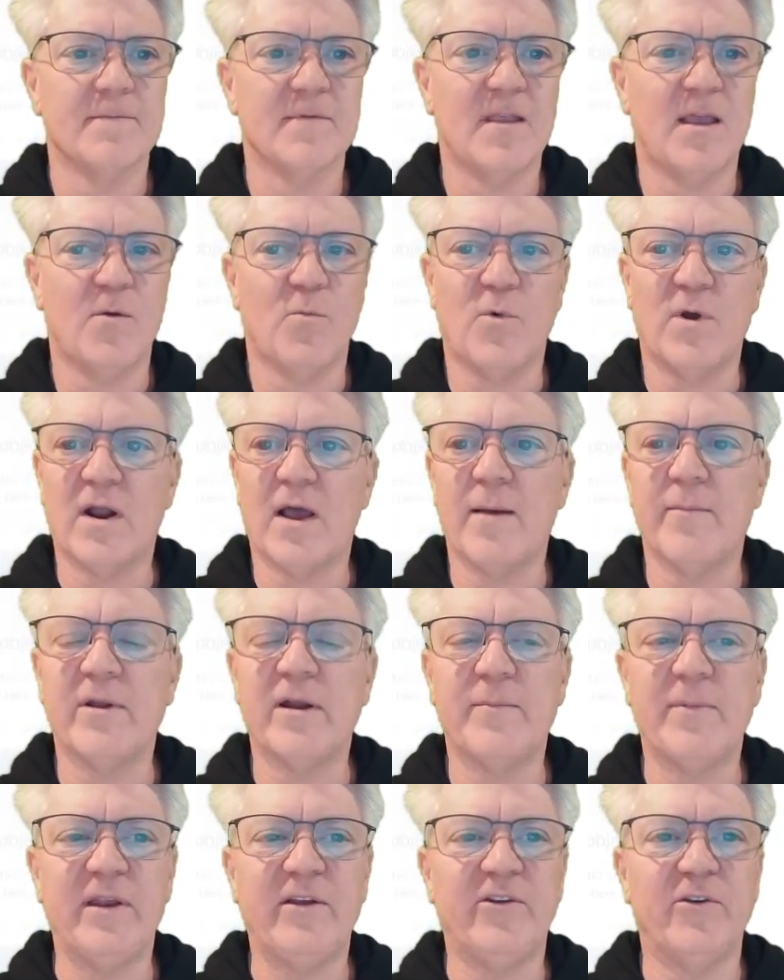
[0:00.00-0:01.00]
And what I'm going
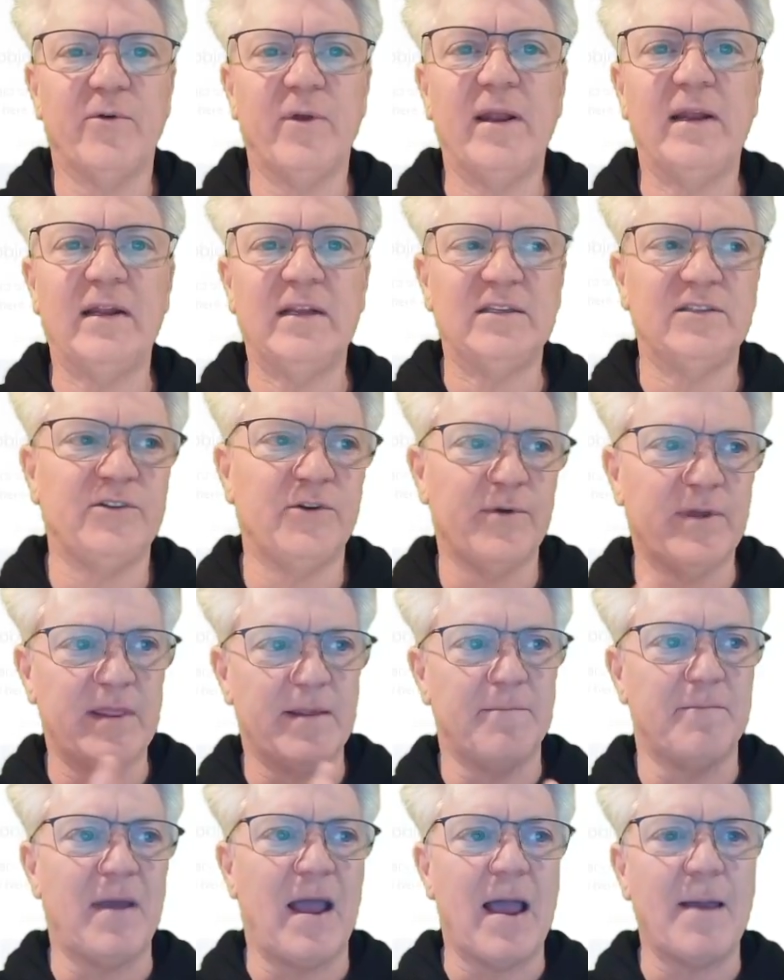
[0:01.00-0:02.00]
to be doing is doing
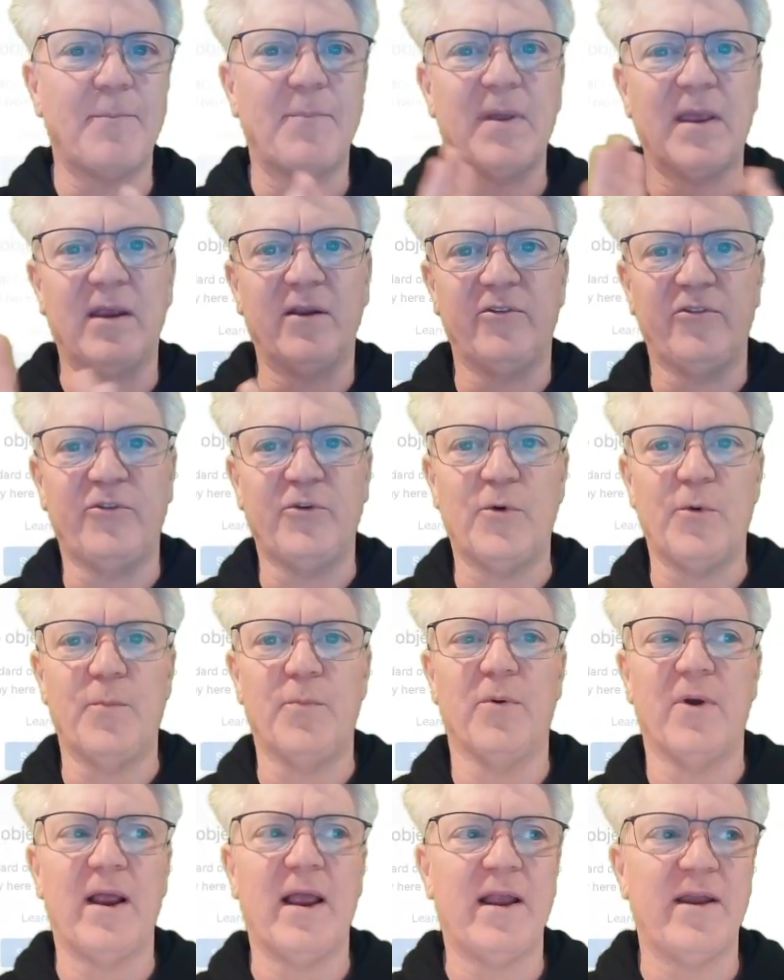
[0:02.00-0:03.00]
the mapping to a
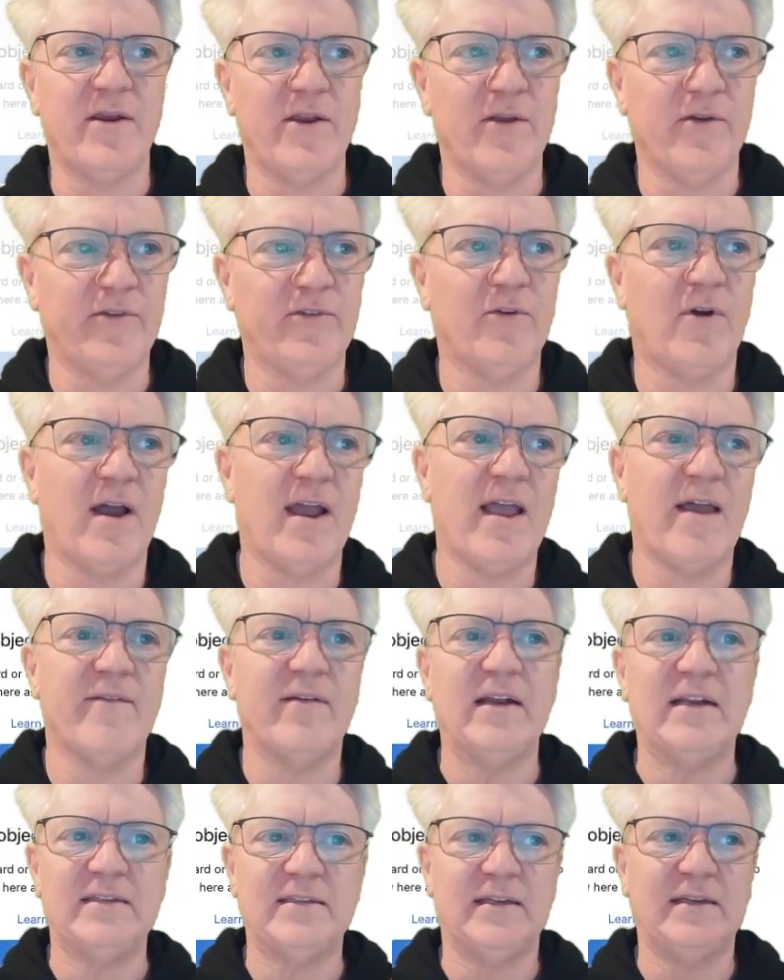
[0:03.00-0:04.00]
brand new. So I have
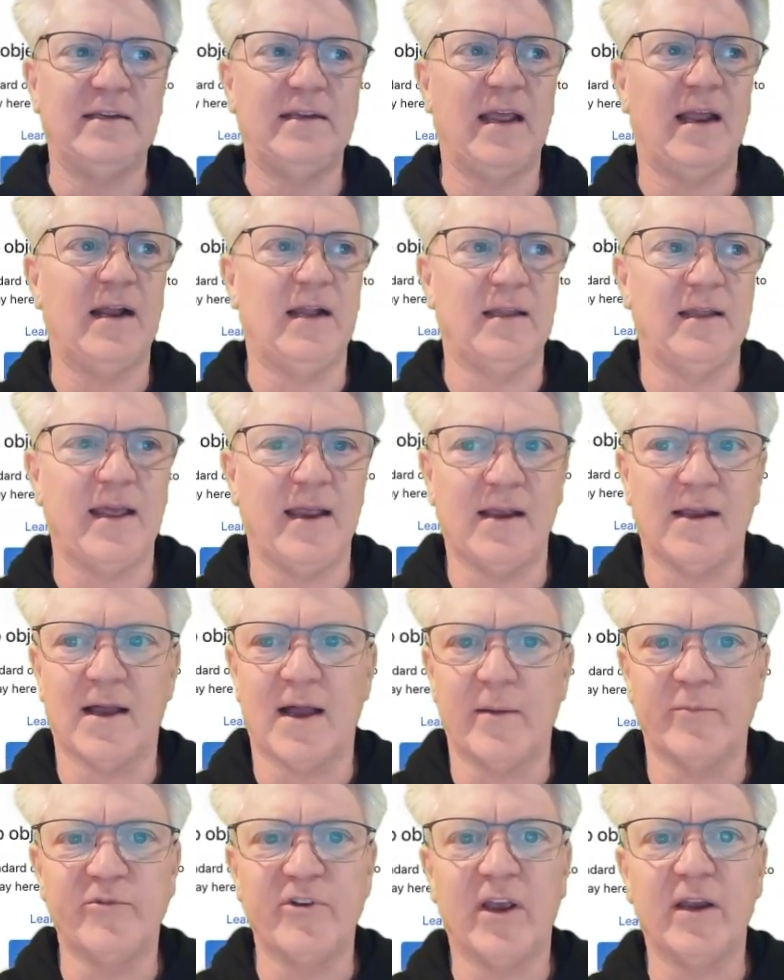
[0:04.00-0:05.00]
it as a data lake
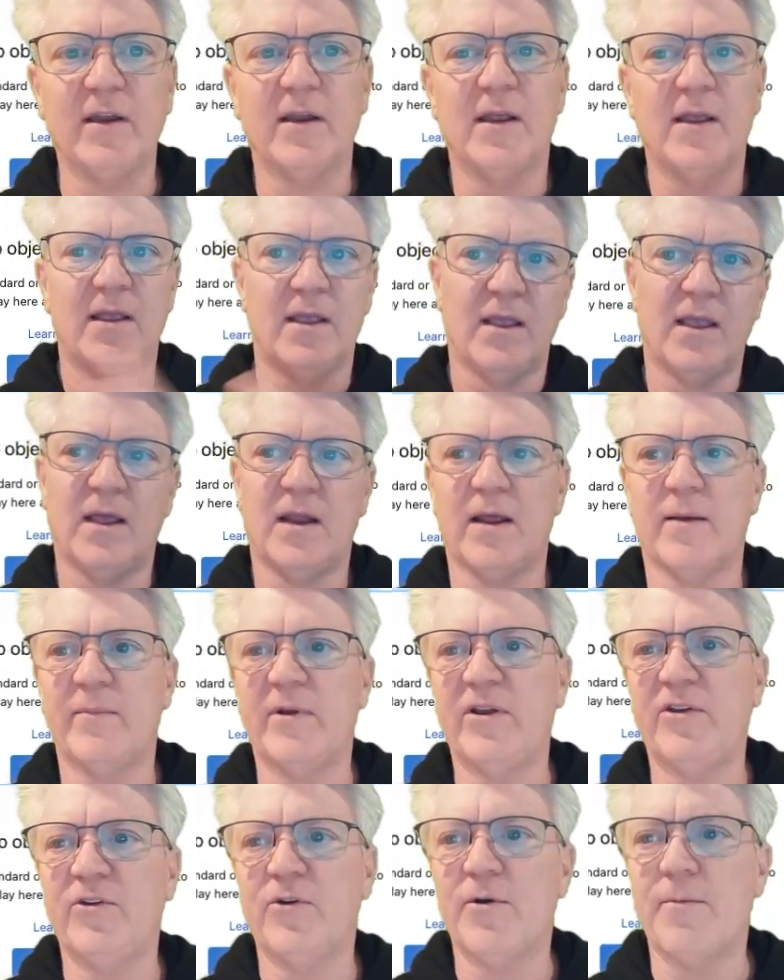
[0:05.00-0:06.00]
object, and I'm
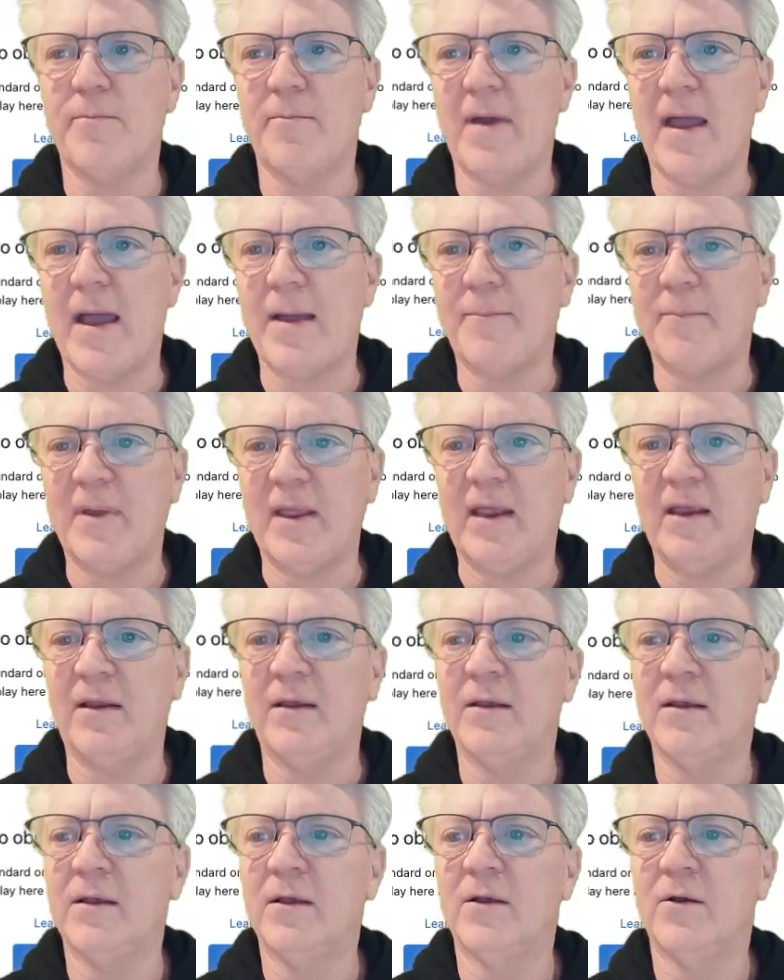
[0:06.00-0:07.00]
going to do a
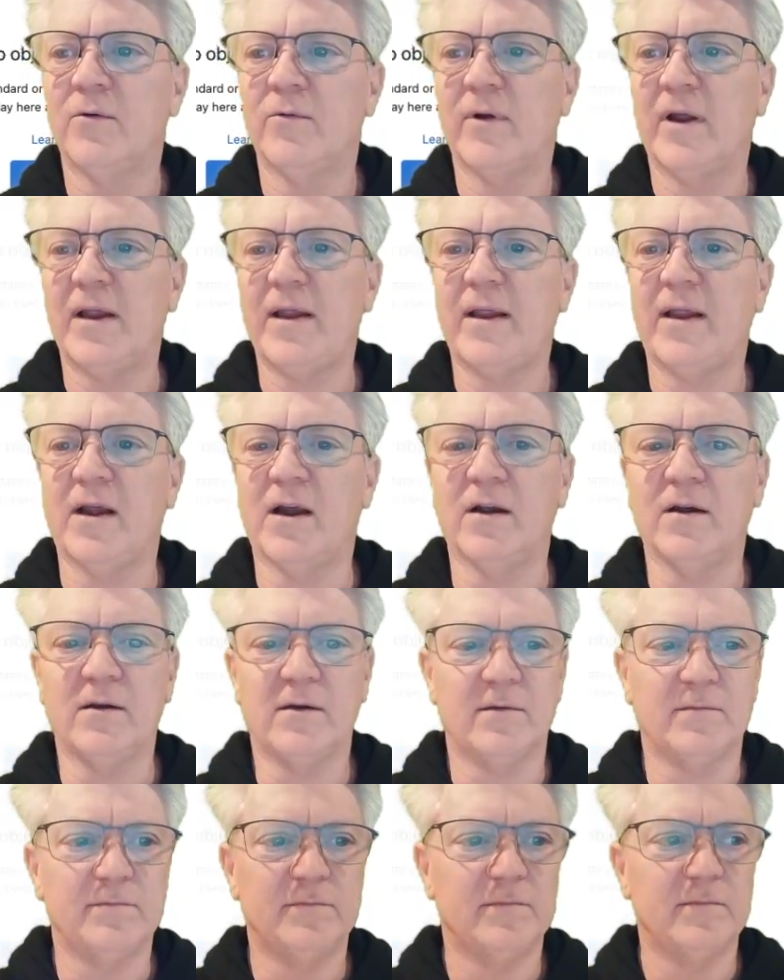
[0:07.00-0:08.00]
mapping right here.